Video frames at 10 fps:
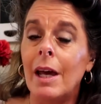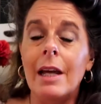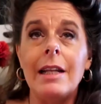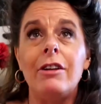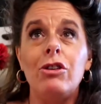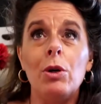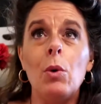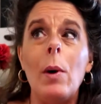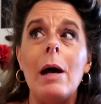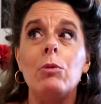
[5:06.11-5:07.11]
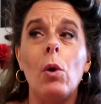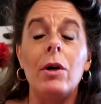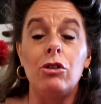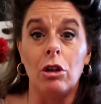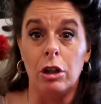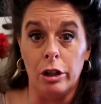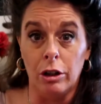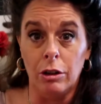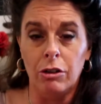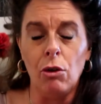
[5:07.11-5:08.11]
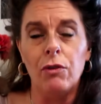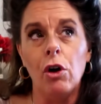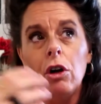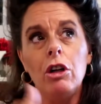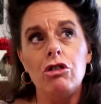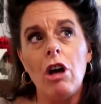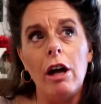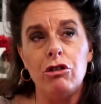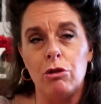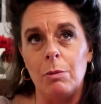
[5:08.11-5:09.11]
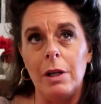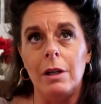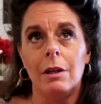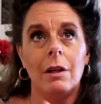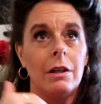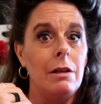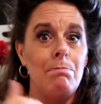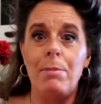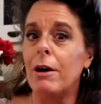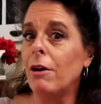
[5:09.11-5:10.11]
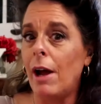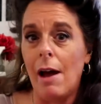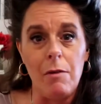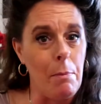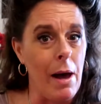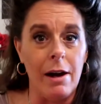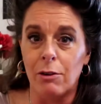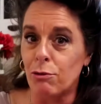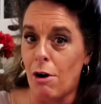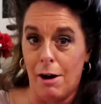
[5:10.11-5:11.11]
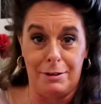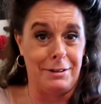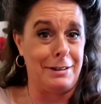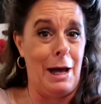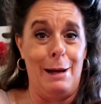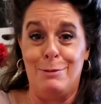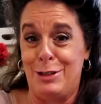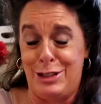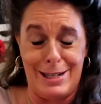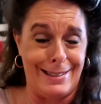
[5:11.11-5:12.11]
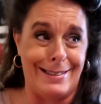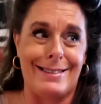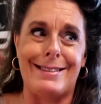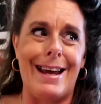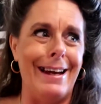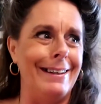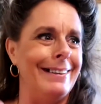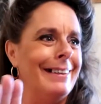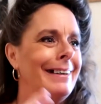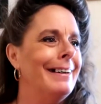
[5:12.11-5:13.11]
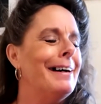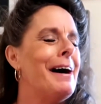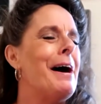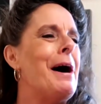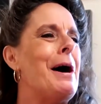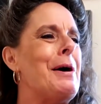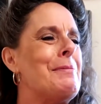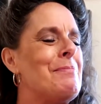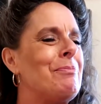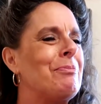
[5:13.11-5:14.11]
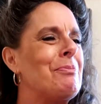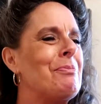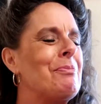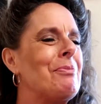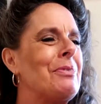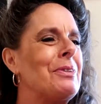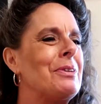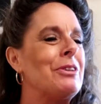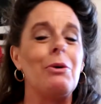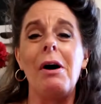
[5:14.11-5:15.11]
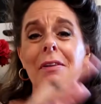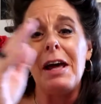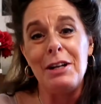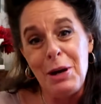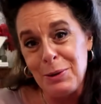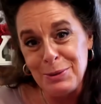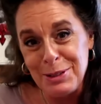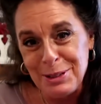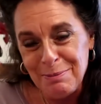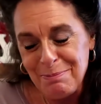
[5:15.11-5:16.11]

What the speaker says: And that's the only way I'm going to learn. So if you're going to judge me, you better have a bag of rocks. Just saying. So on that note